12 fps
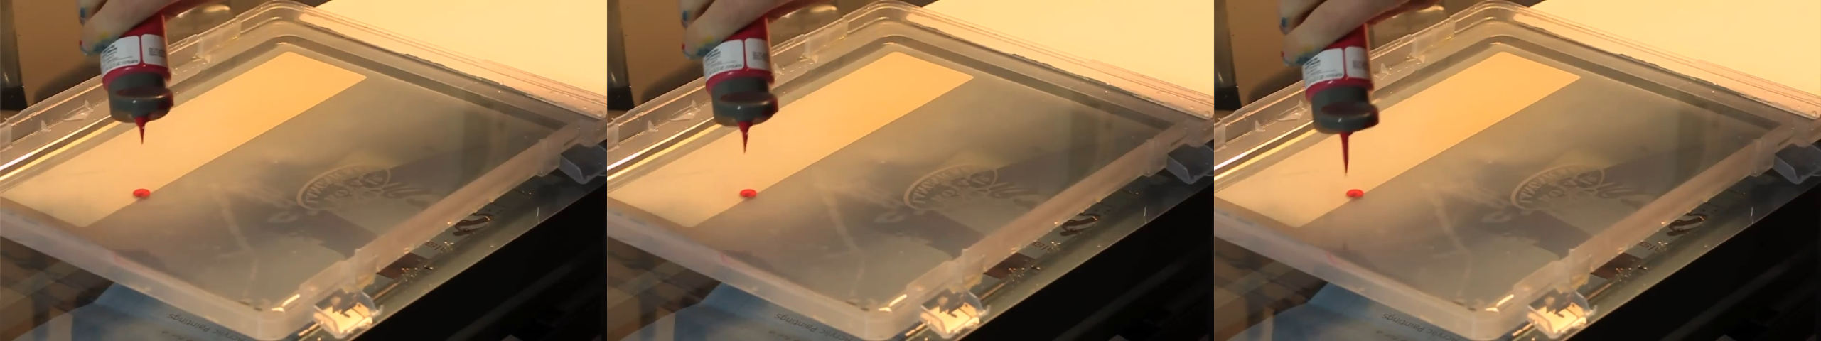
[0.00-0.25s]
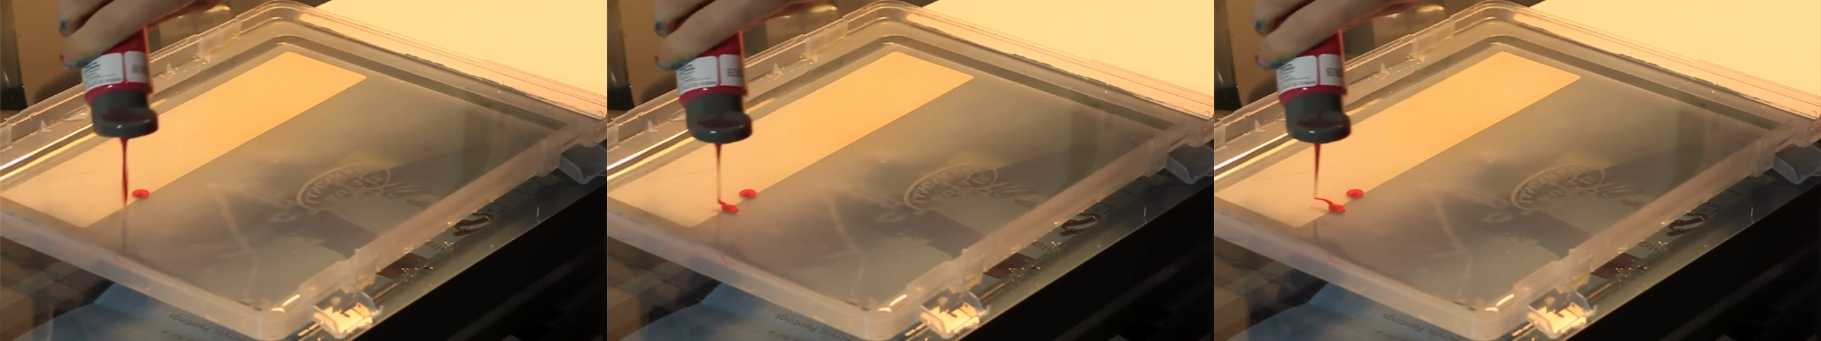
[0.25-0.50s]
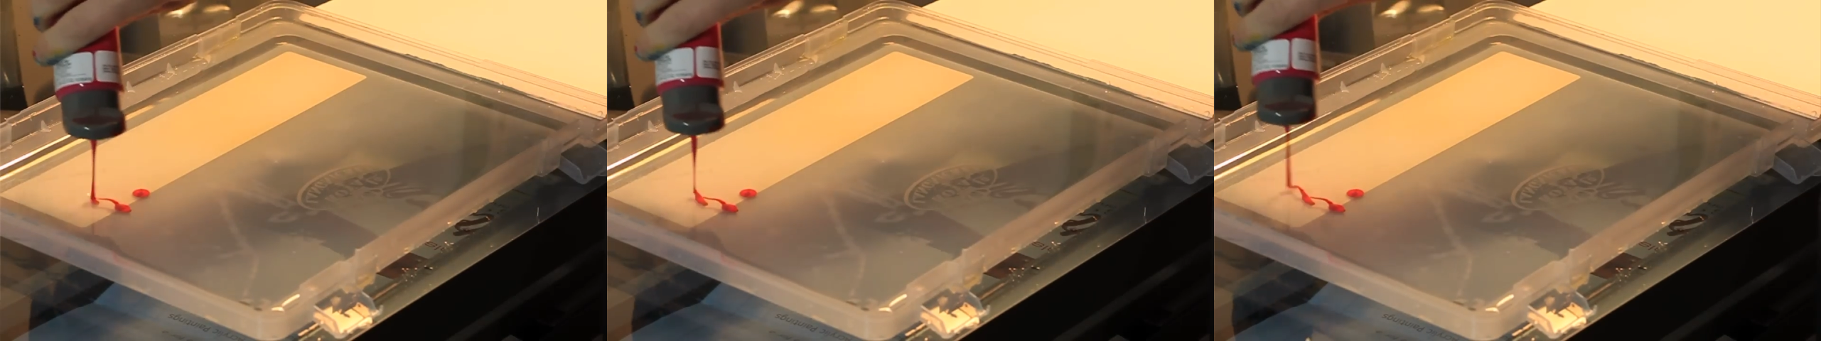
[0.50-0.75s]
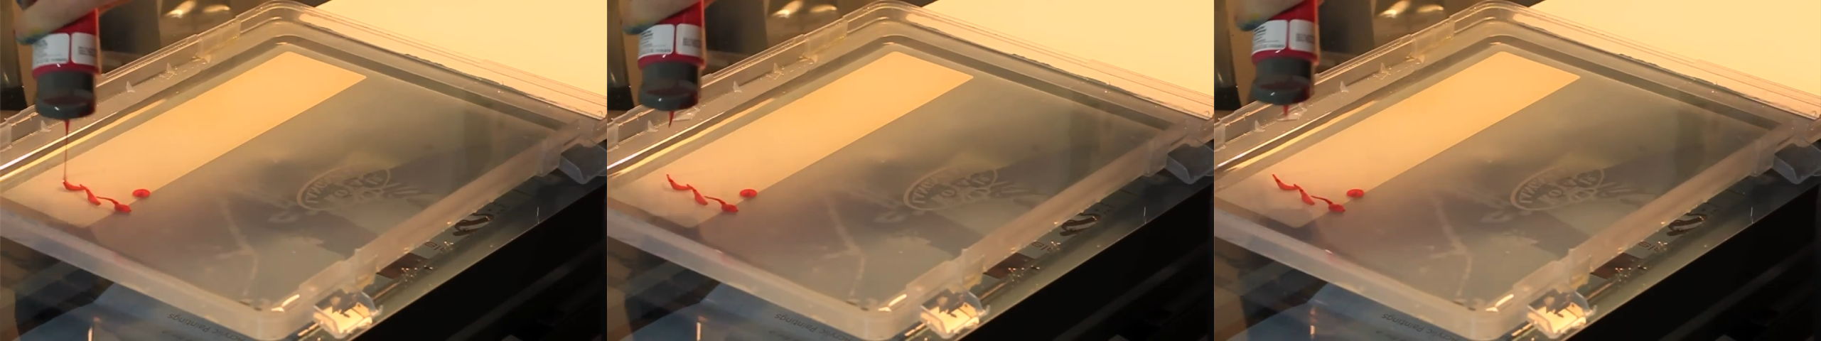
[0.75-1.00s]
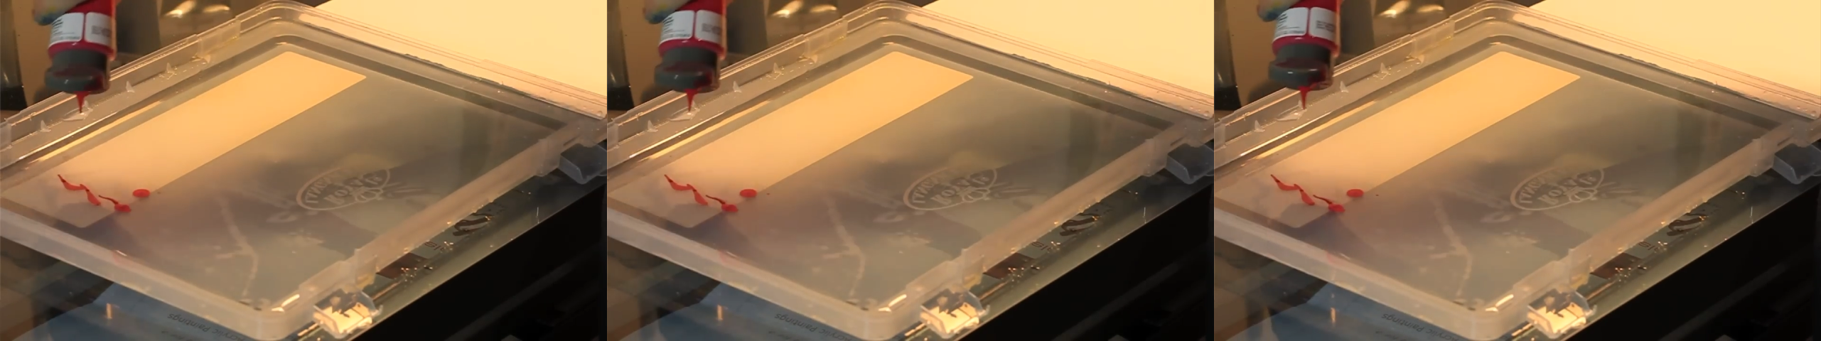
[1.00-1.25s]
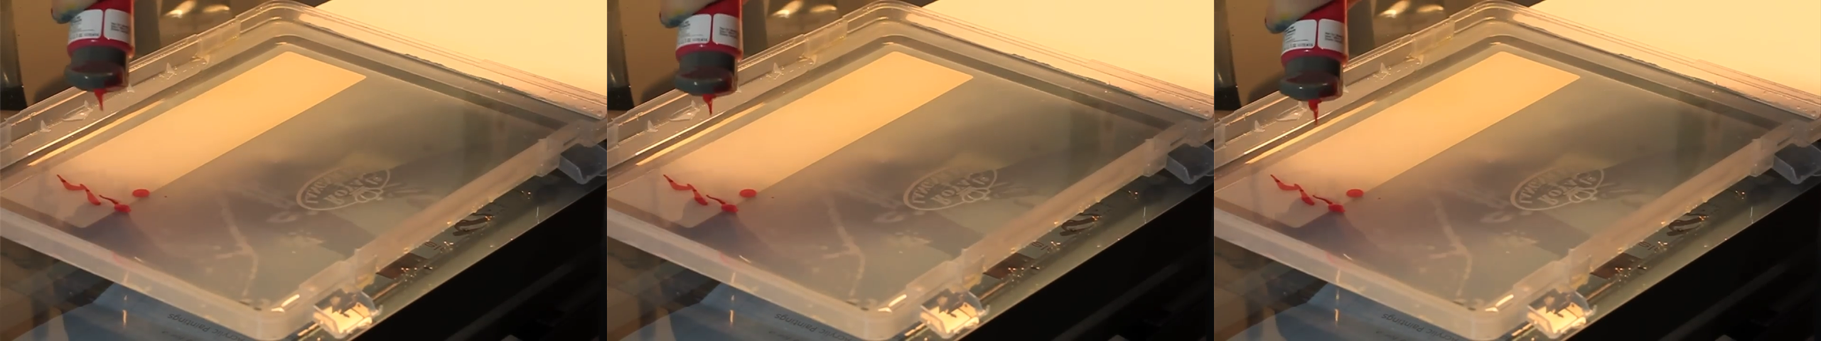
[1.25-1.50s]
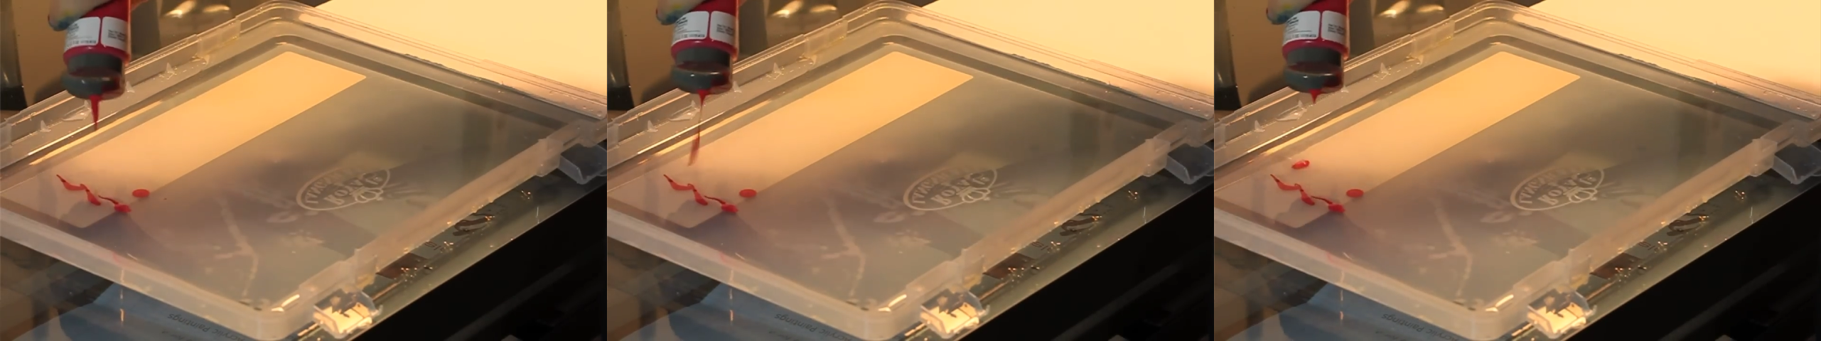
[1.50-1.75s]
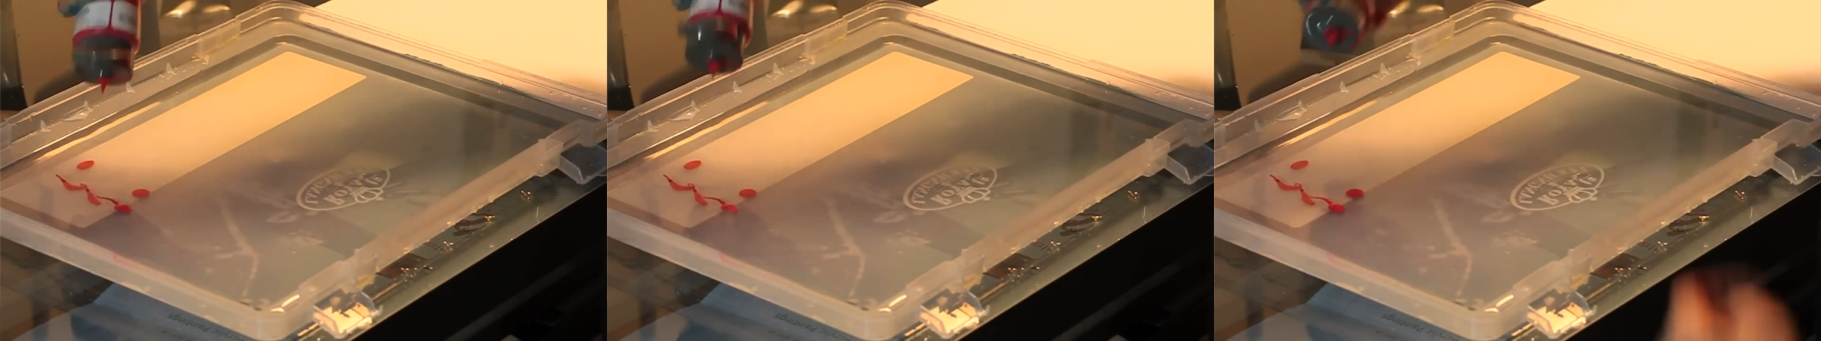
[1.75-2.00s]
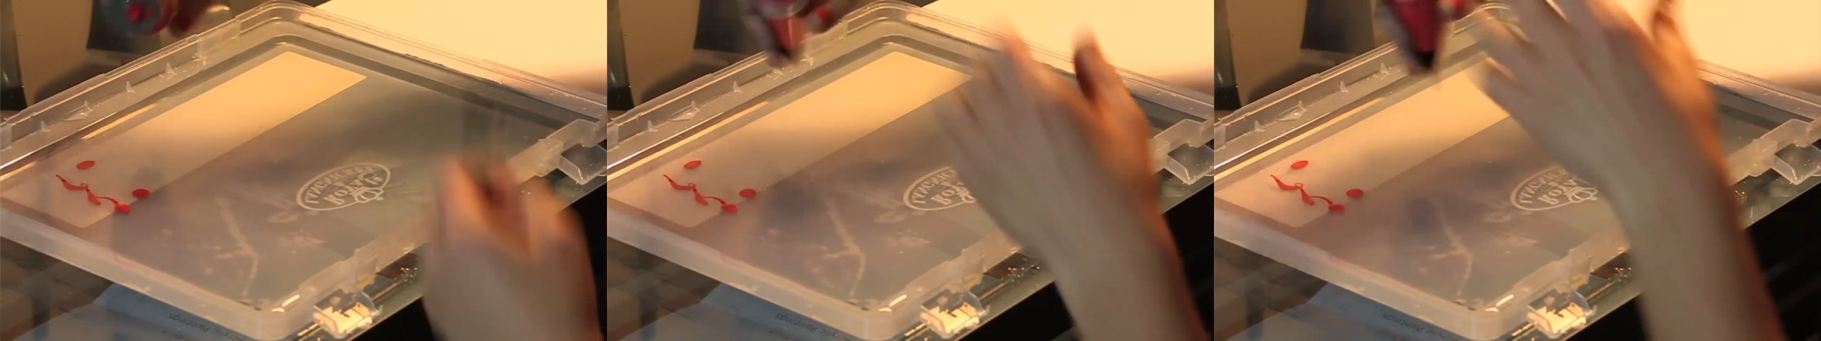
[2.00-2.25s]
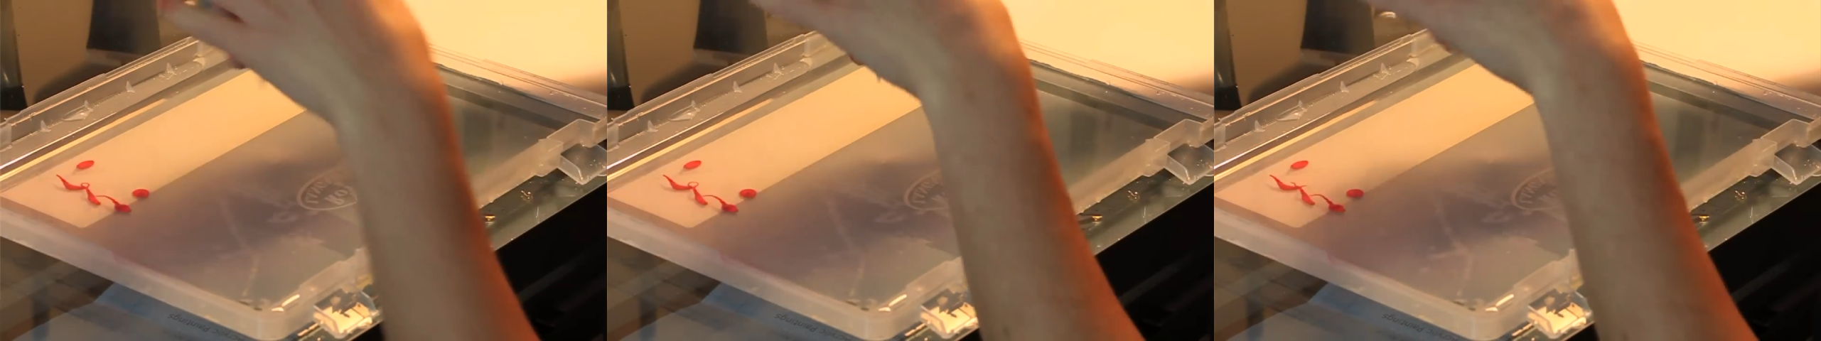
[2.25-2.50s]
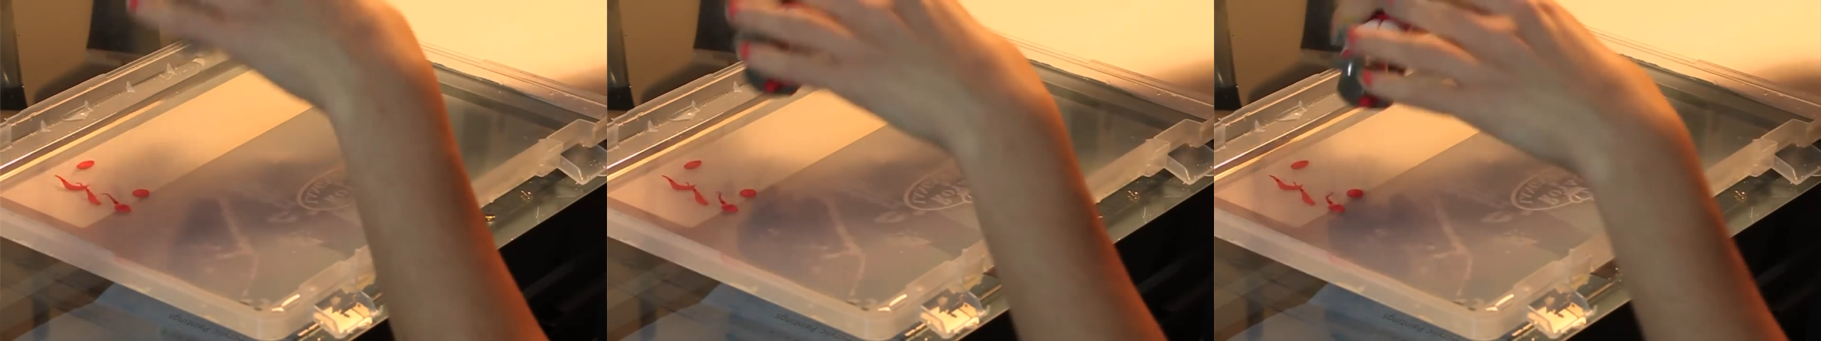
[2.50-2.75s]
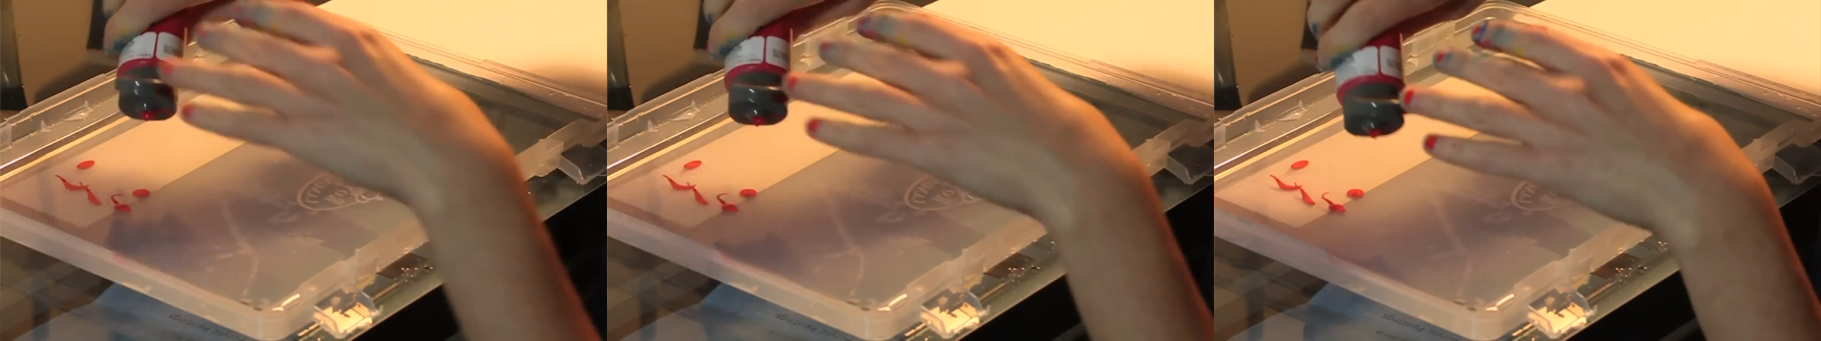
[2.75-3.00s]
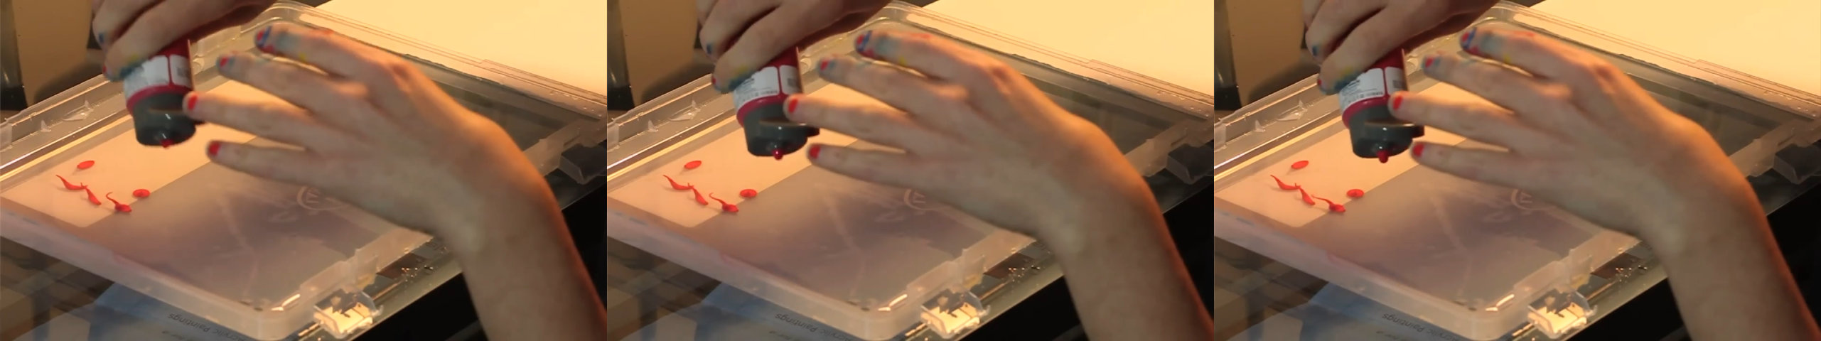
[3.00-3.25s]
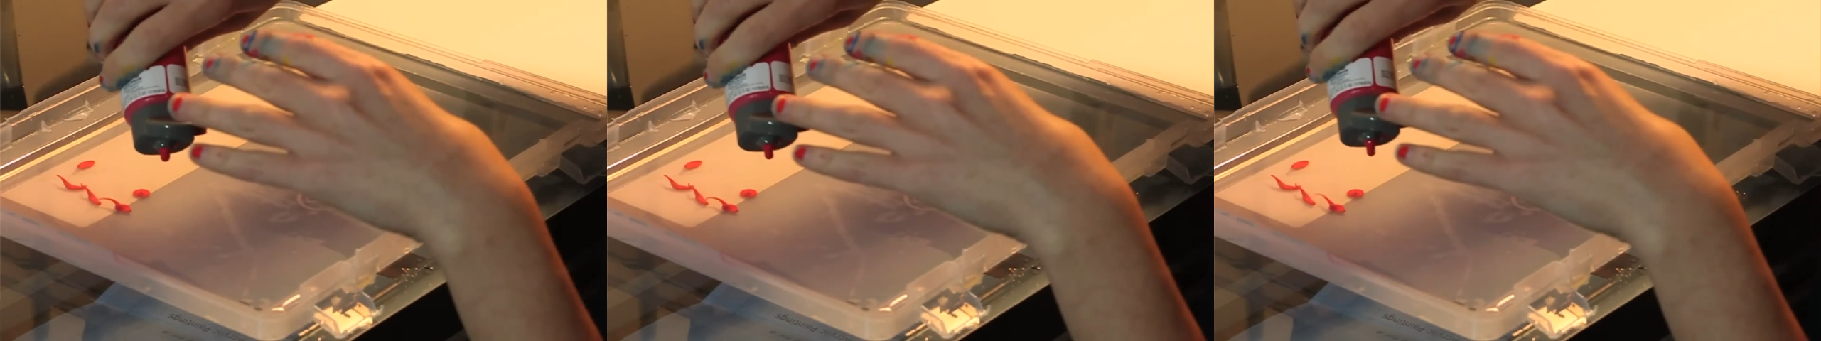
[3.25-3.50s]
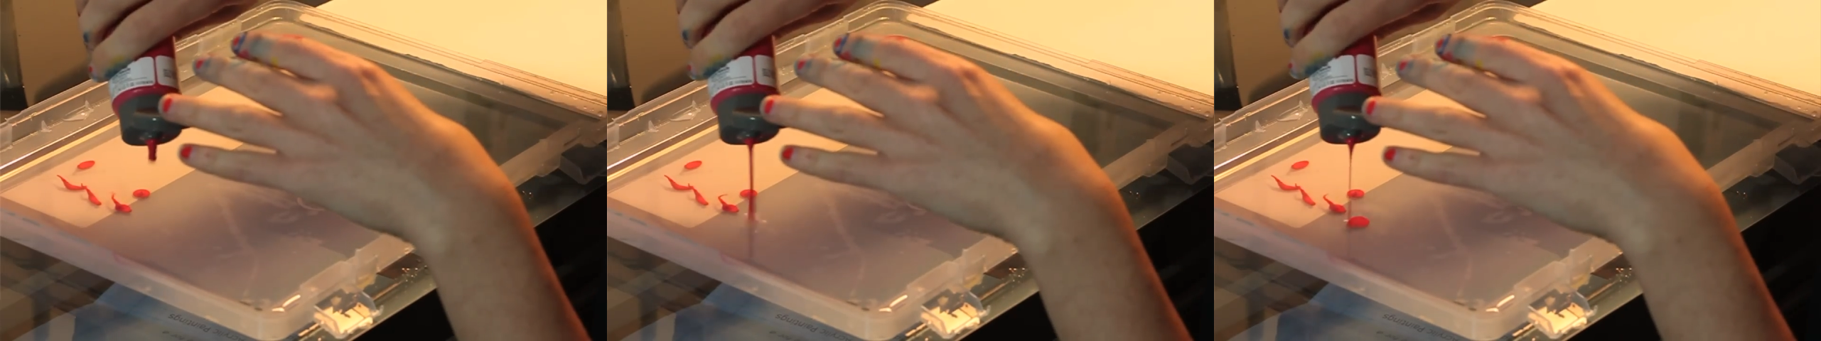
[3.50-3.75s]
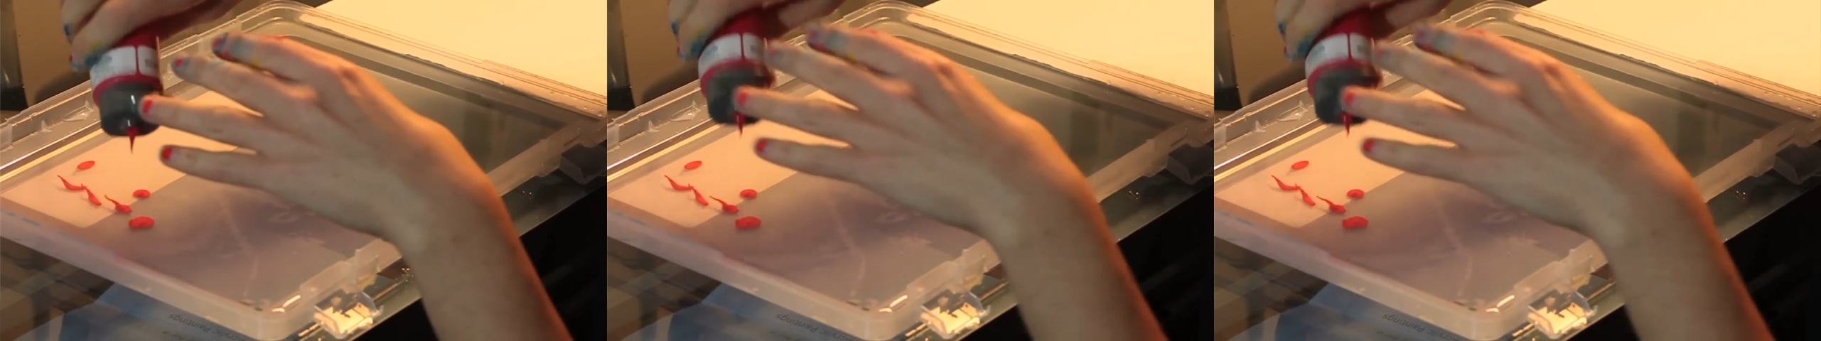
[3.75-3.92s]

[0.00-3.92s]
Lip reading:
No face is visible, so there are no lips to read.